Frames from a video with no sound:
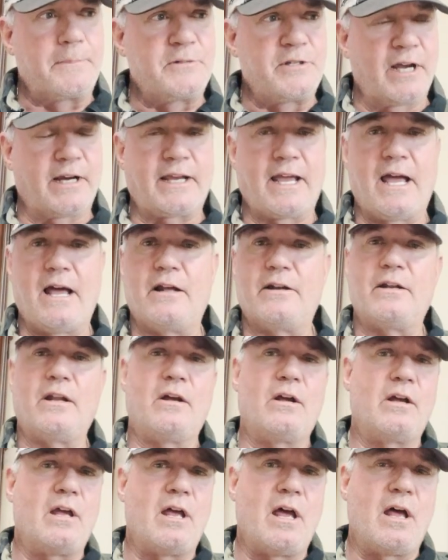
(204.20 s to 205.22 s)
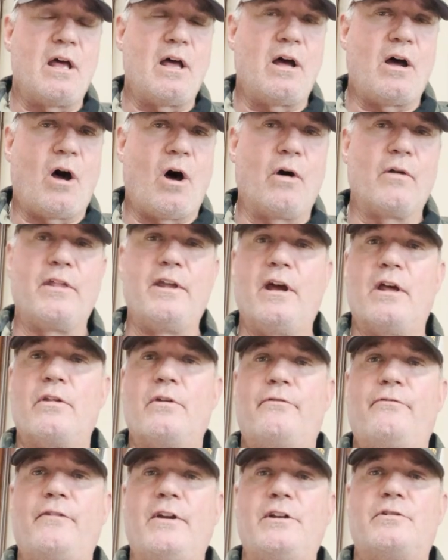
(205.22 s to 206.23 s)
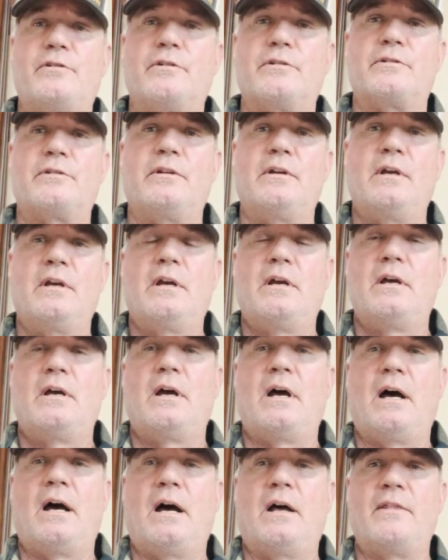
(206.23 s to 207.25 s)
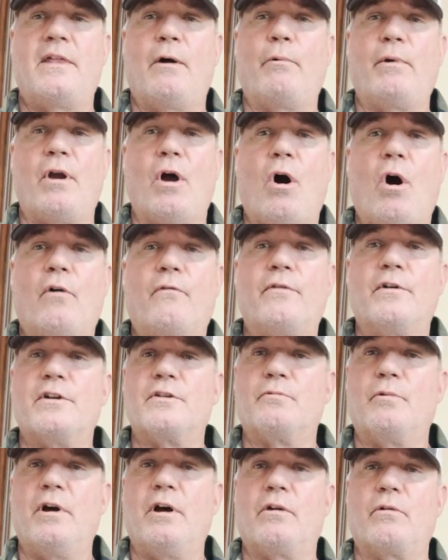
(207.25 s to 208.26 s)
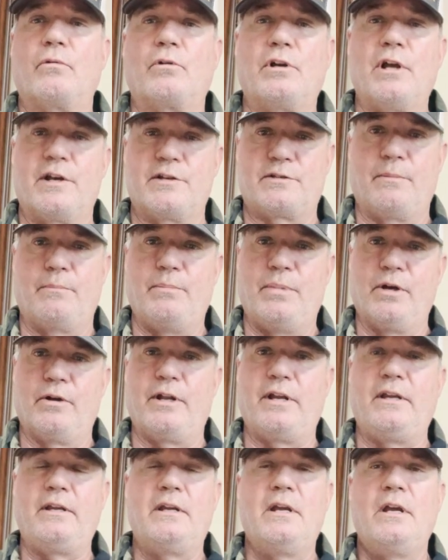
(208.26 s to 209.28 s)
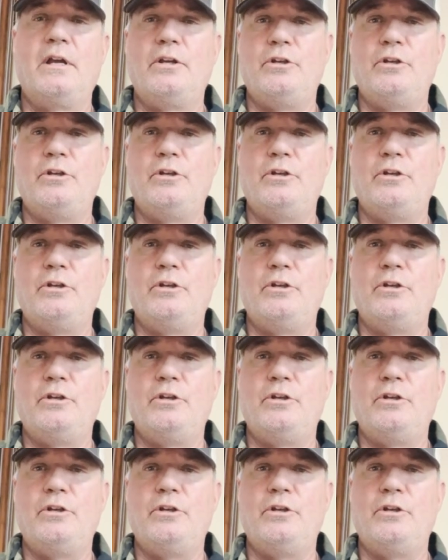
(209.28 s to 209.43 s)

Check out all the other features that we offer as well on custom building.